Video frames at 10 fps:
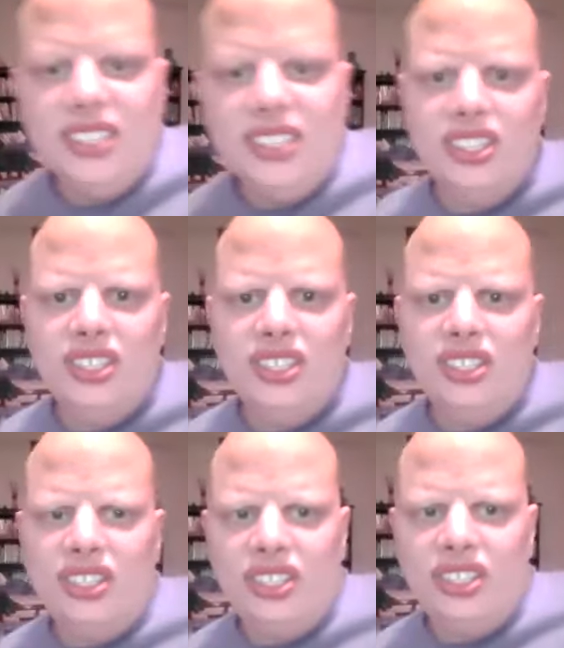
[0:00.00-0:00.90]

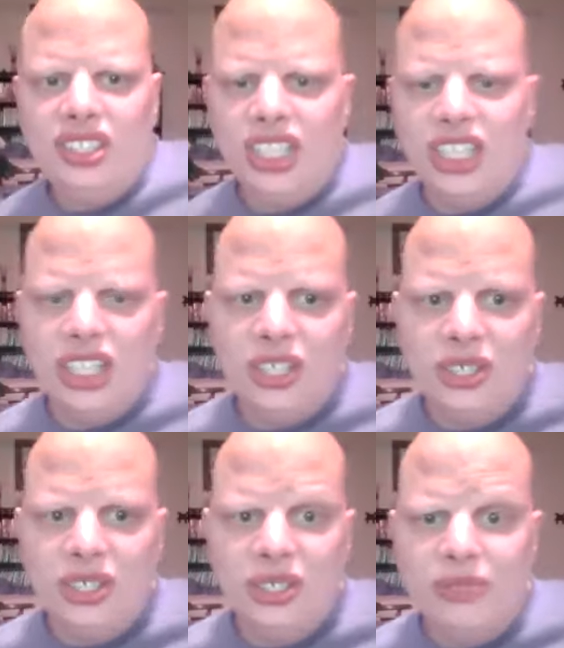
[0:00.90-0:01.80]

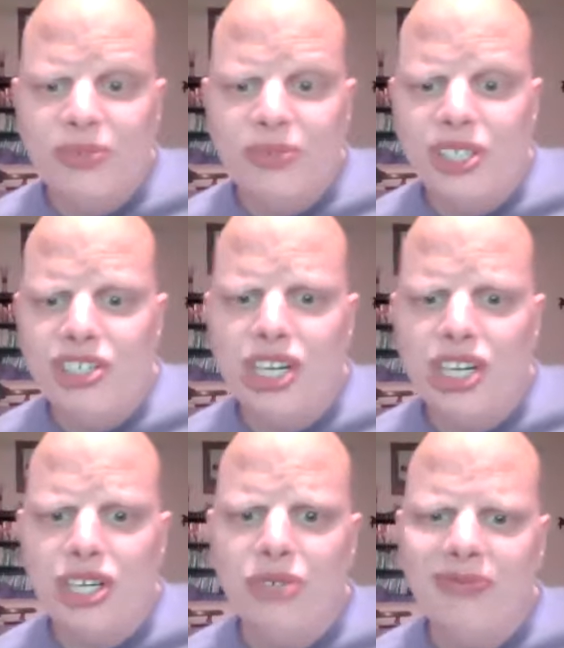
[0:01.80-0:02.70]
So, um, you
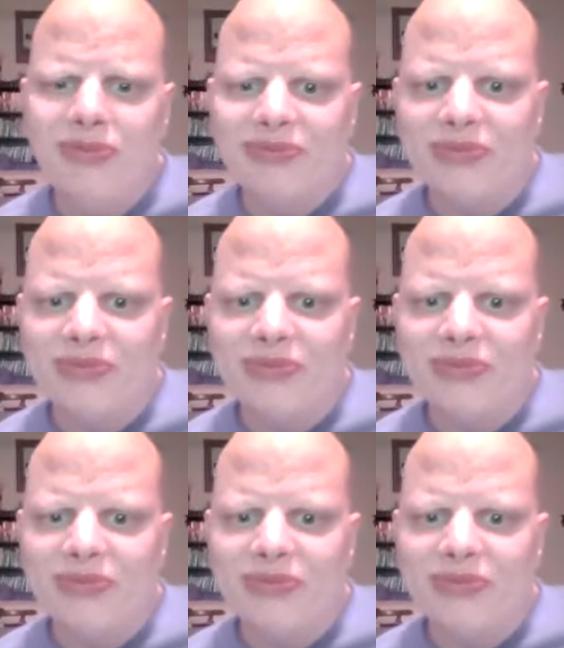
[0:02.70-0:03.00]
know.